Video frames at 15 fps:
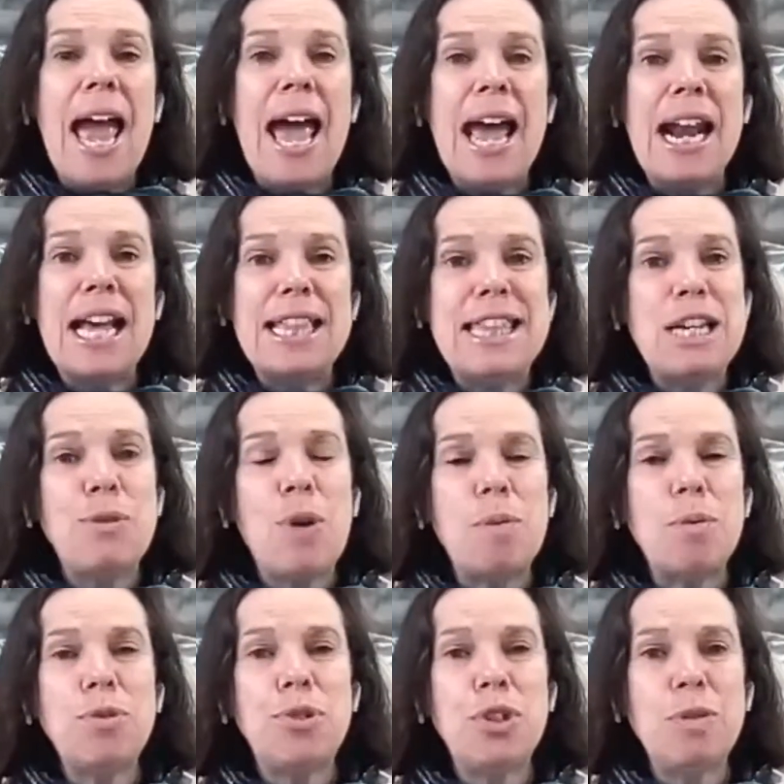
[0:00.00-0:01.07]
And I think what
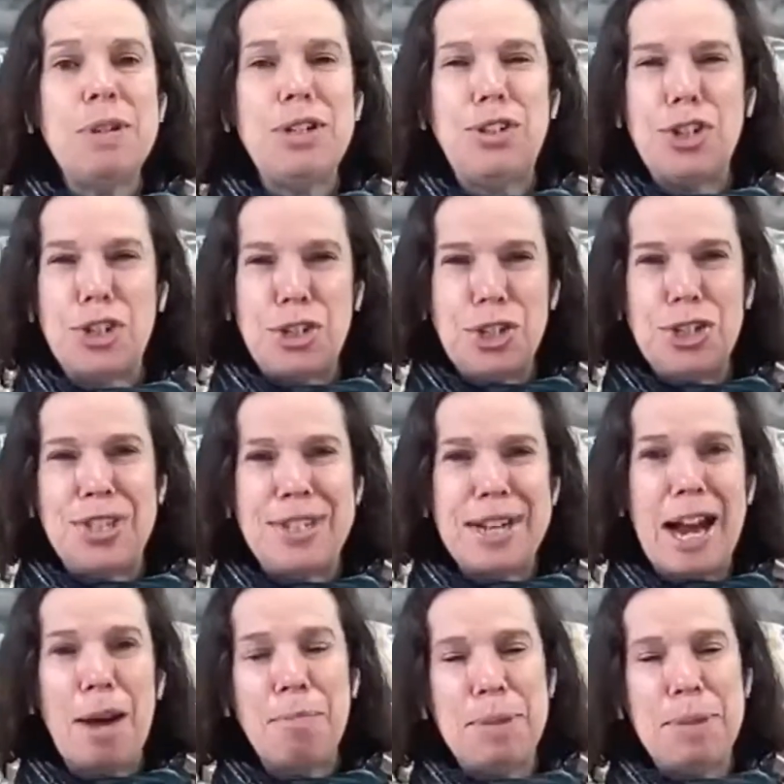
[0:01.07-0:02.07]
we'll do is just use star